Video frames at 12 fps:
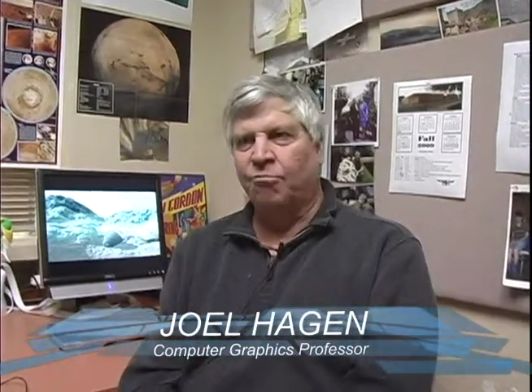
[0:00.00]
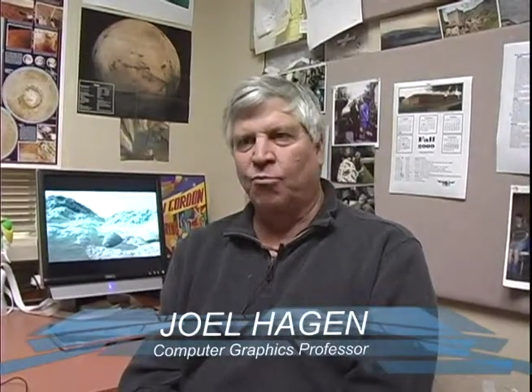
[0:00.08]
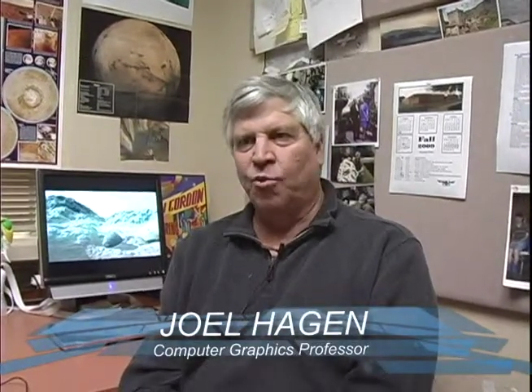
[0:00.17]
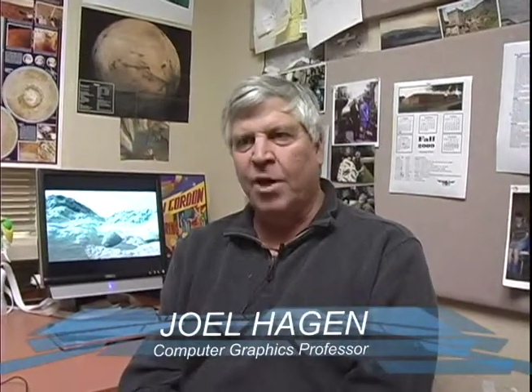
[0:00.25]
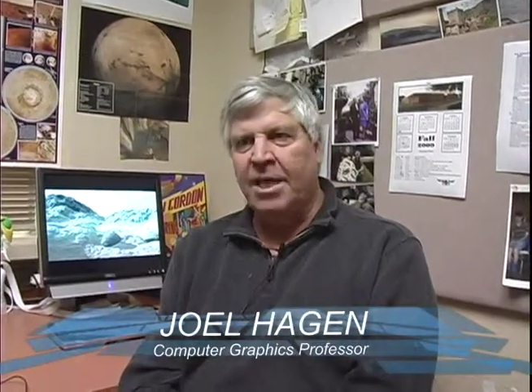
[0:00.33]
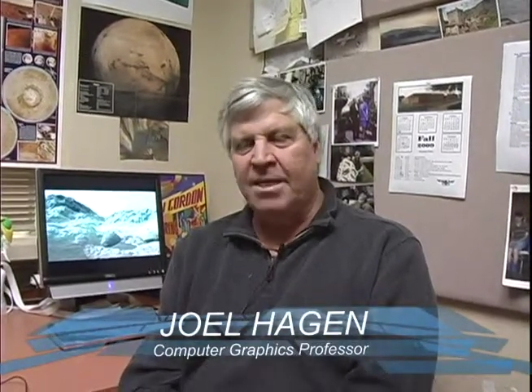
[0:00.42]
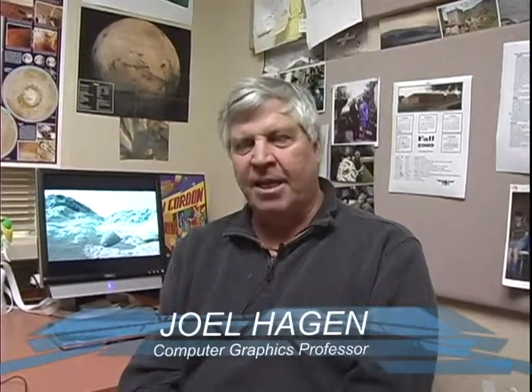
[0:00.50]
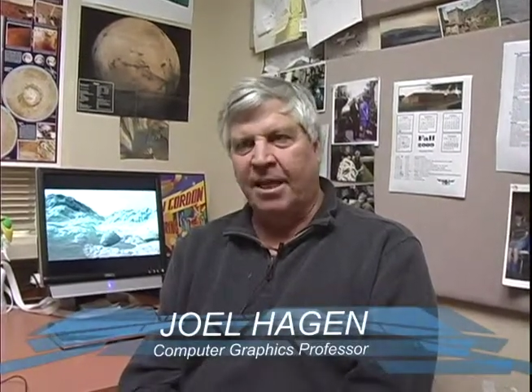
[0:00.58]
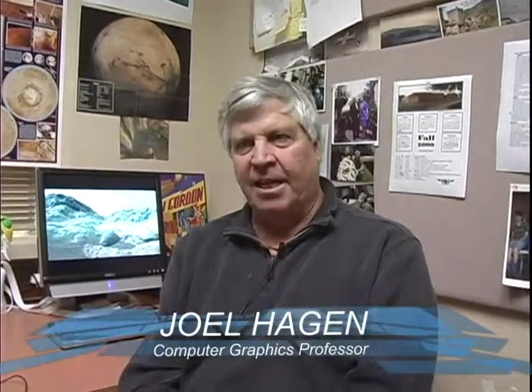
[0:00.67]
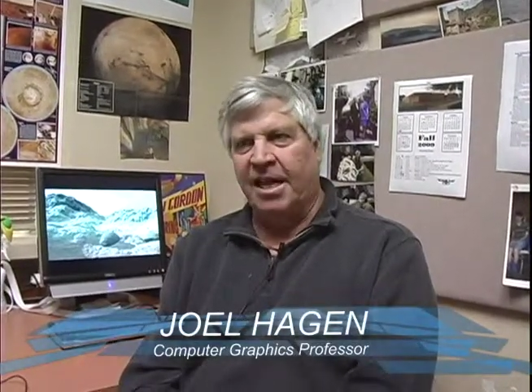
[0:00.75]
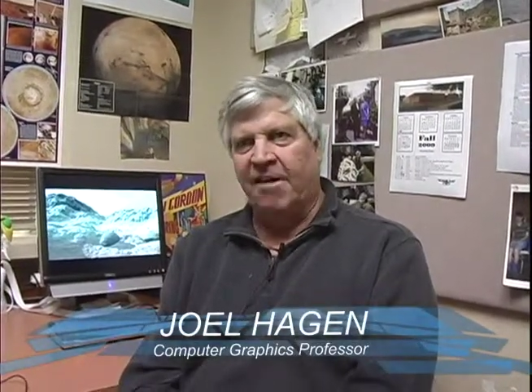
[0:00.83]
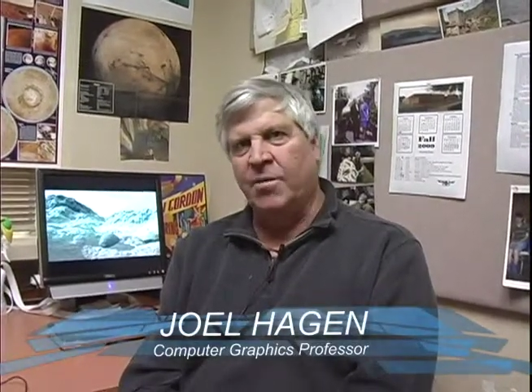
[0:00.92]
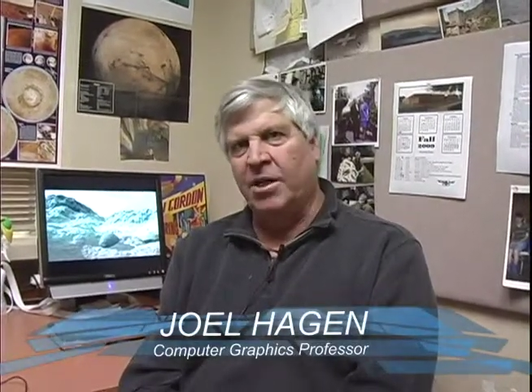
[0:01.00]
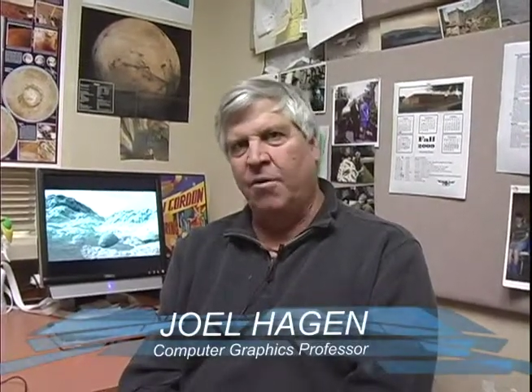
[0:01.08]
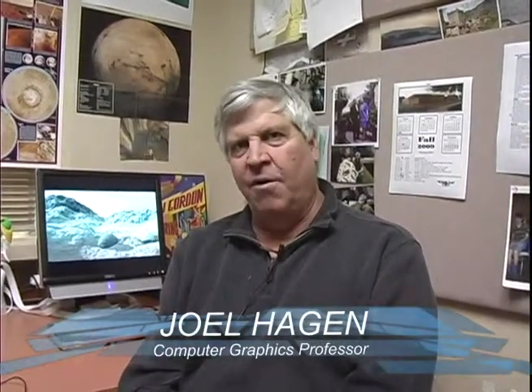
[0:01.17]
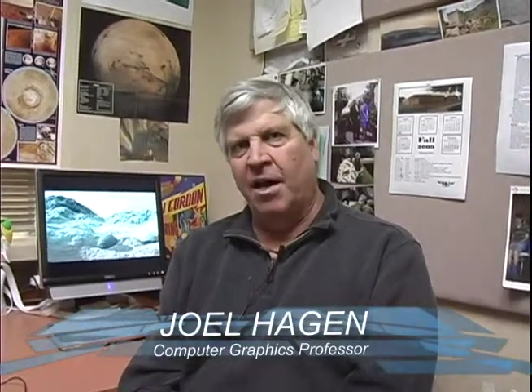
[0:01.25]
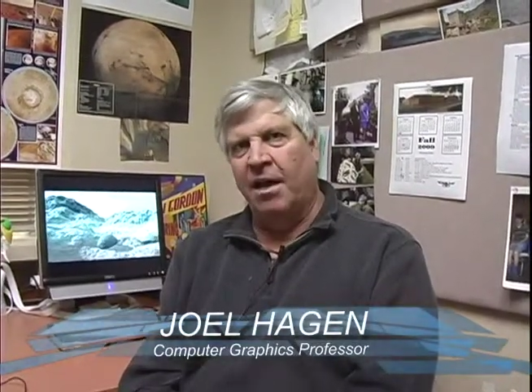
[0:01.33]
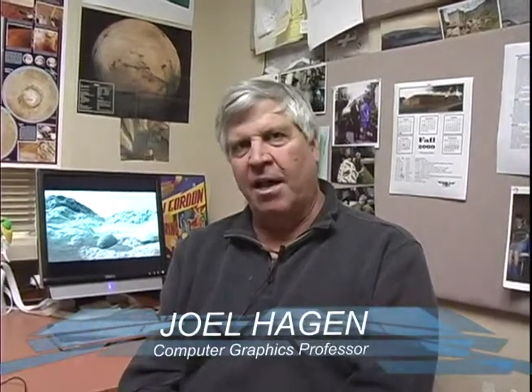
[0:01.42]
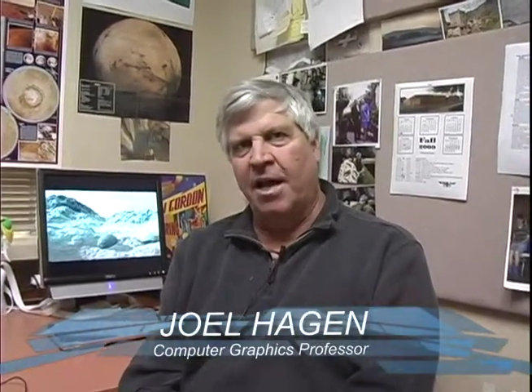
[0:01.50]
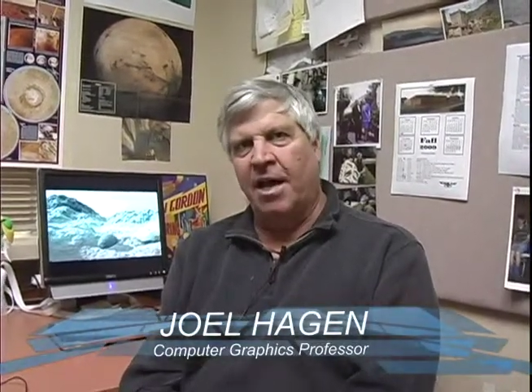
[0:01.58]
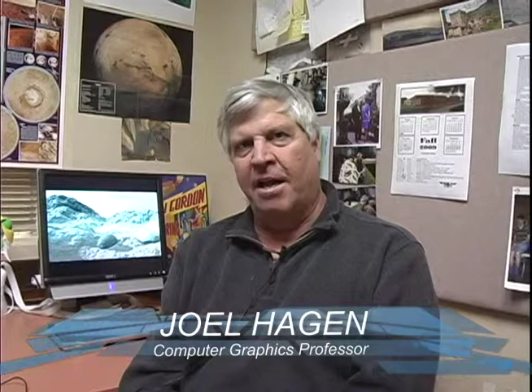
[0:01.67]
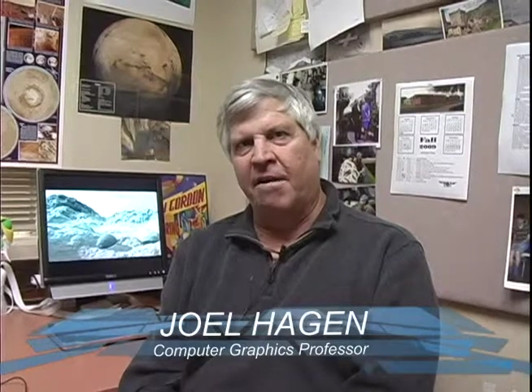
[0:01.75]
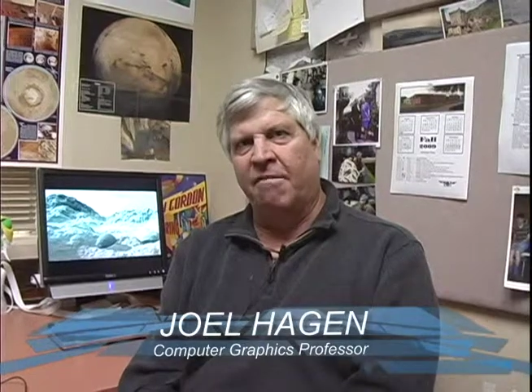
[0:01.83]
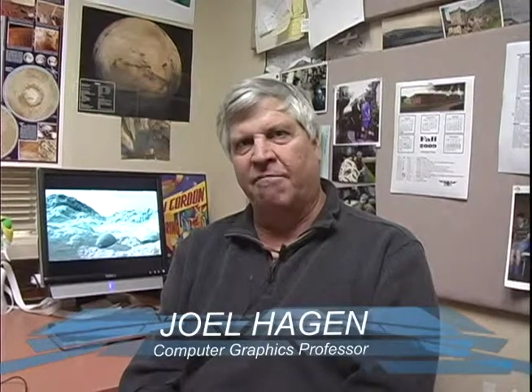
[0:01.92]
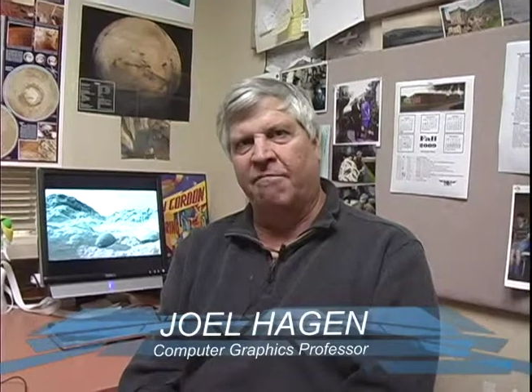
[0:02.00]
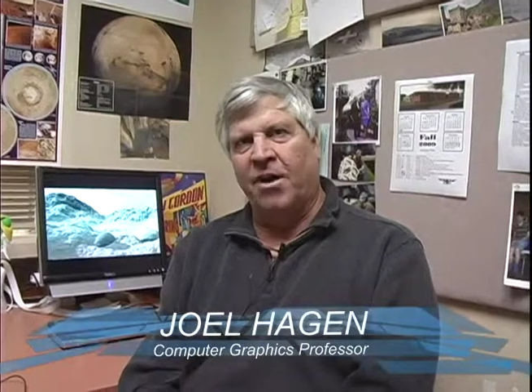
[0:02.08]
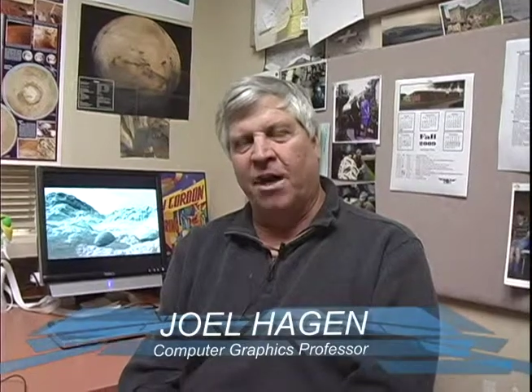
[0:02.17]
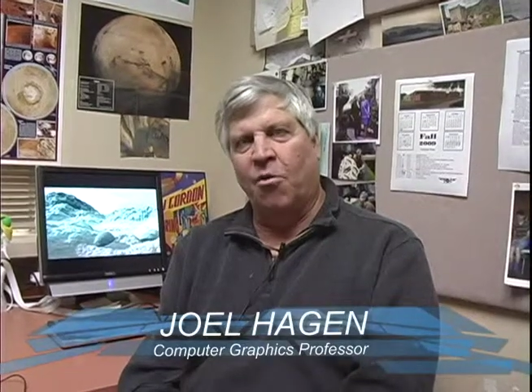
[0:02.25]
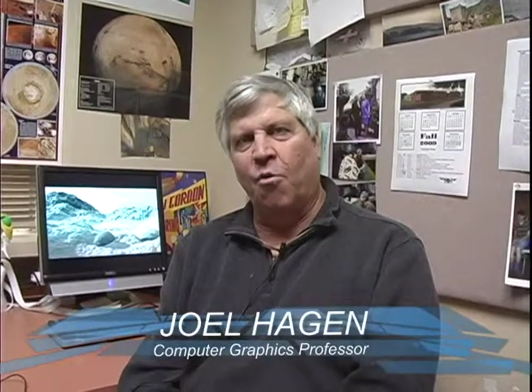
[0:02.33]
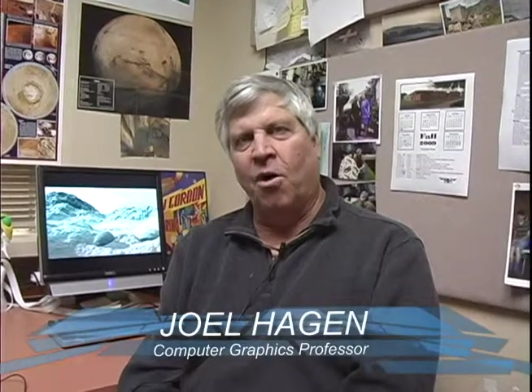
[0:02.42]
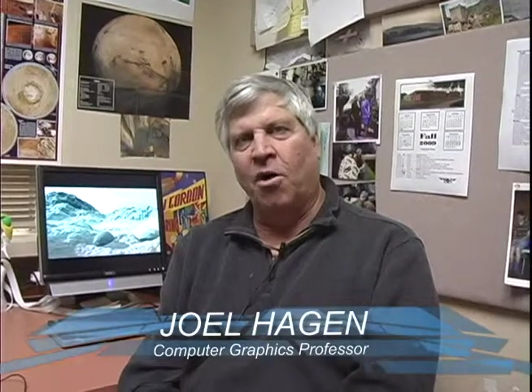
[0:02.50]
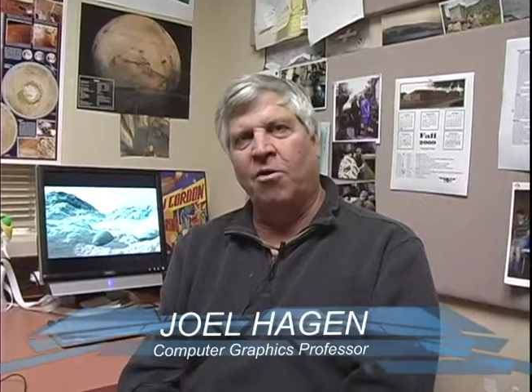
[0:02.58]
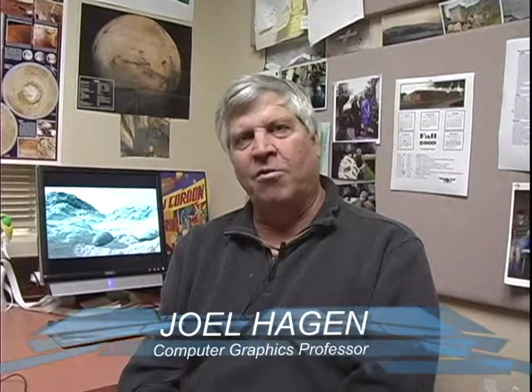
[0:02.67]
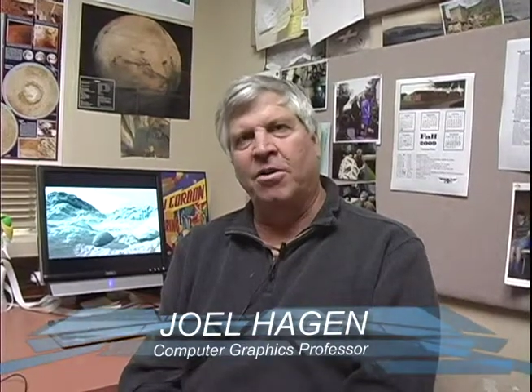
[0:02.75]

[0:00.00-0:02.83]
Recently, I've been doing a lot of uh, work